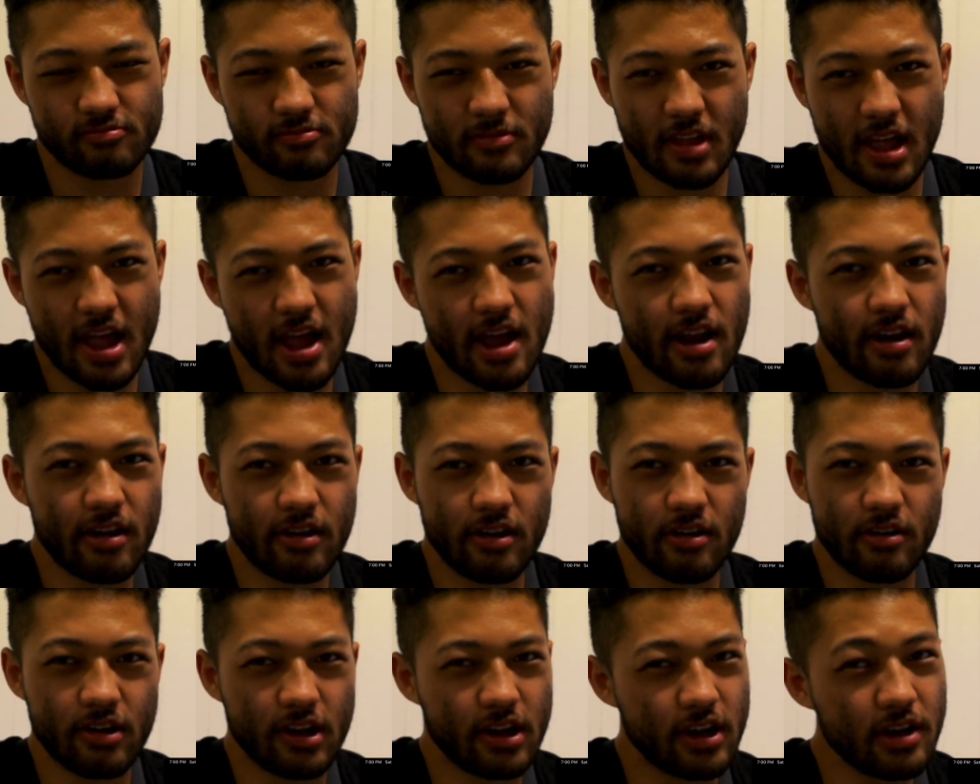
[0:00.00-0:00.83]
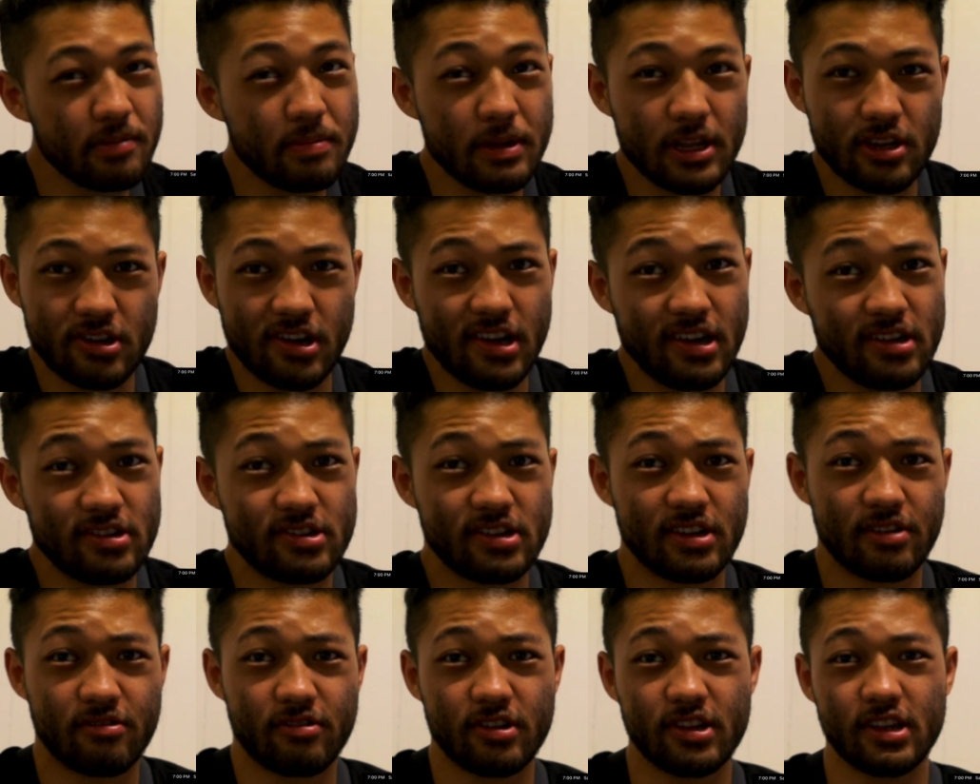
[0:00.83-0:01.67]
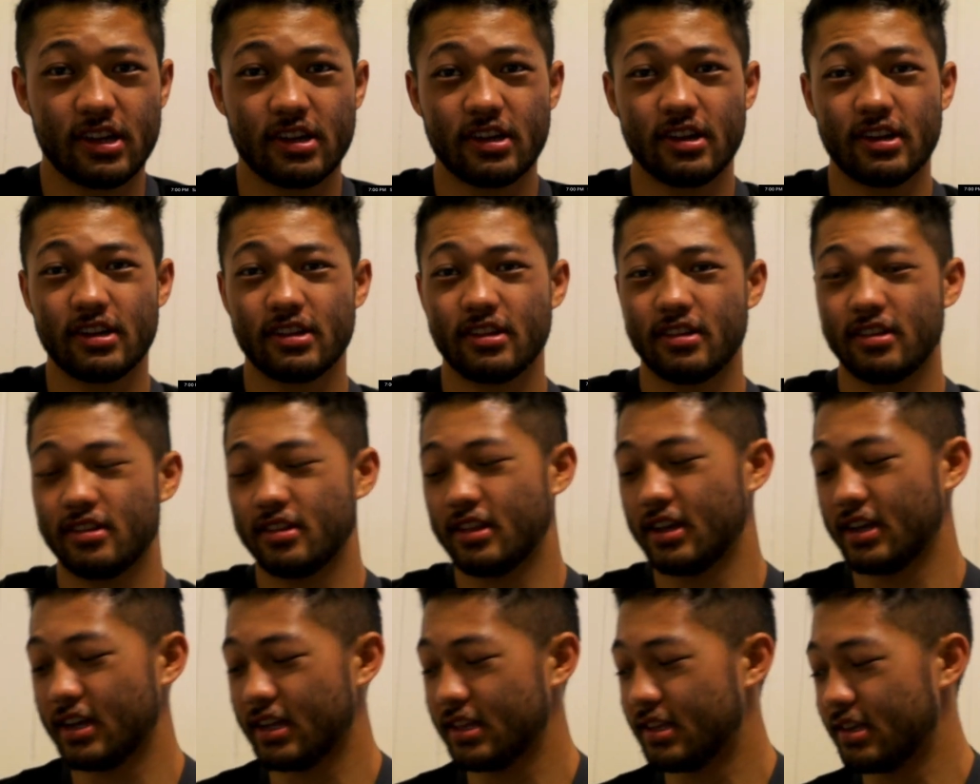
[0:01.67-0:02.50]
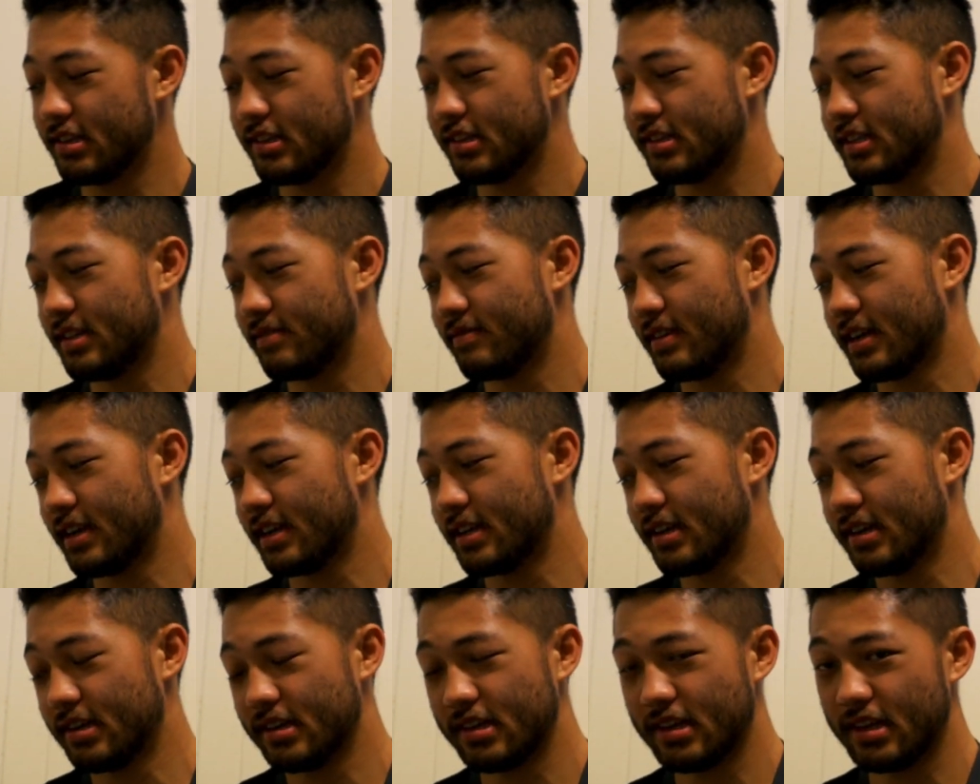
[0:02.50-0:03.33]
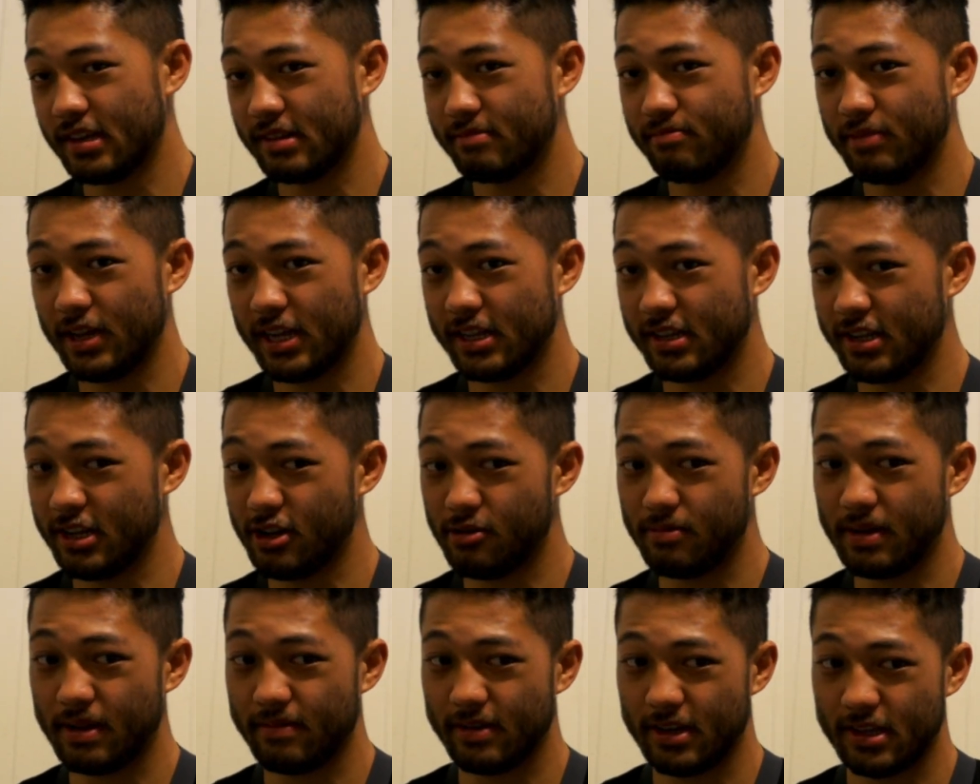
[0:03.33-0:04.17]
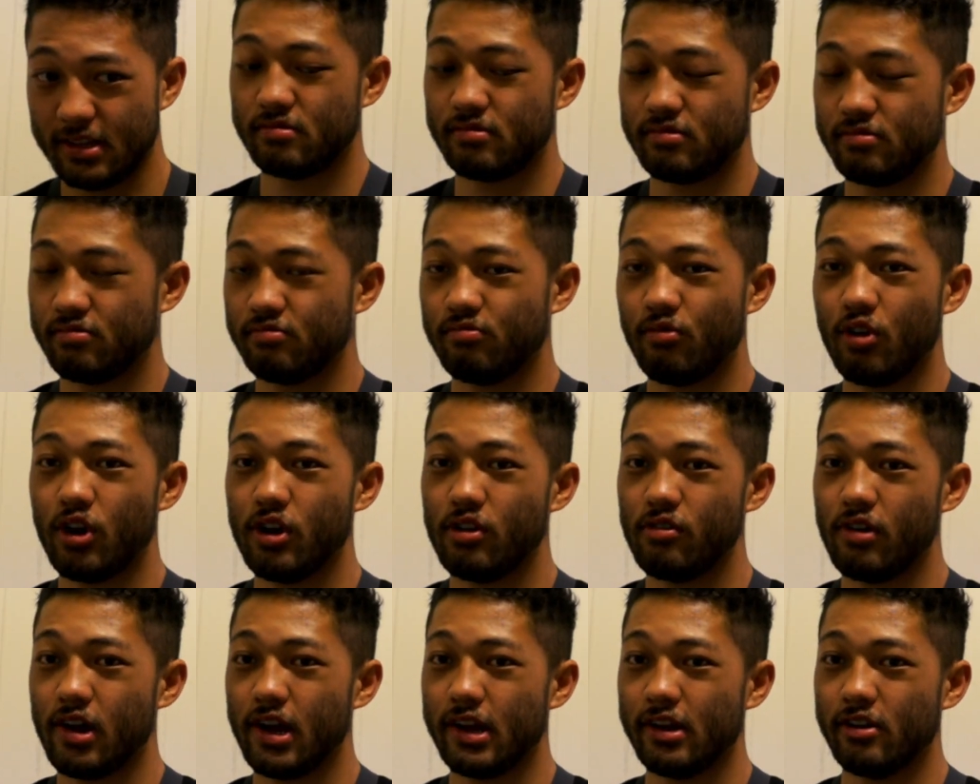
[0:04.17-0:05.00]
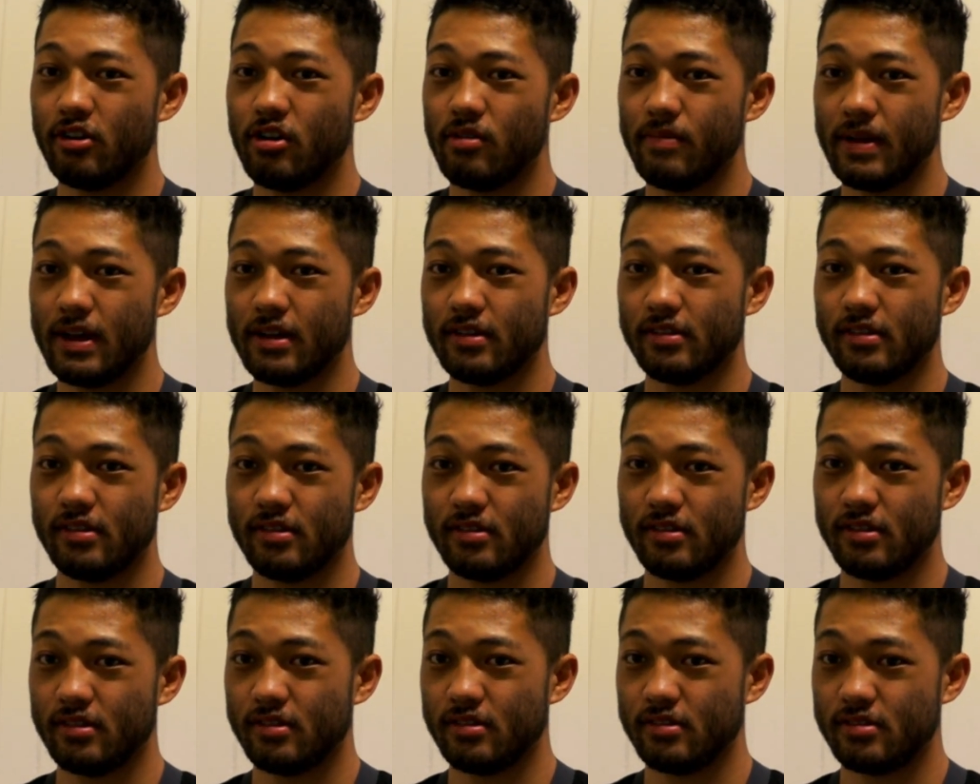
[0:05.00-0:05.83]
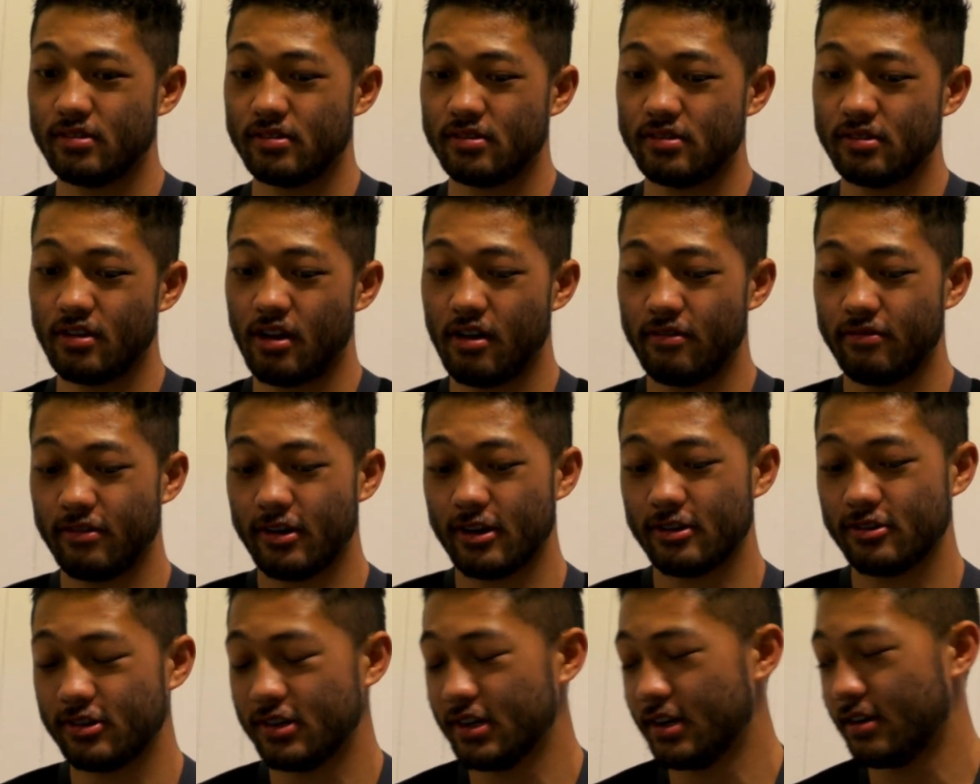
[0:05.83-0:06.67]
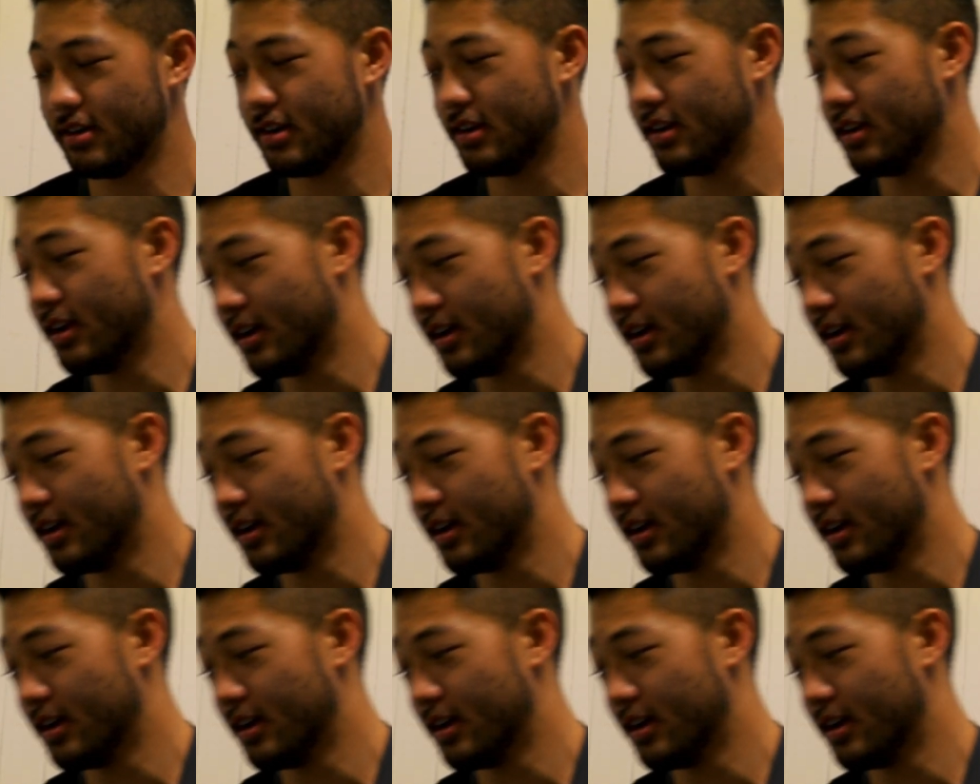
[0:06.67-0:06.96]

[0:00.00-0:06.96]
I don't know. It could be changed, it really could. Like, it doesn't seem like a big deal, but I mean, what do I know about software engineering?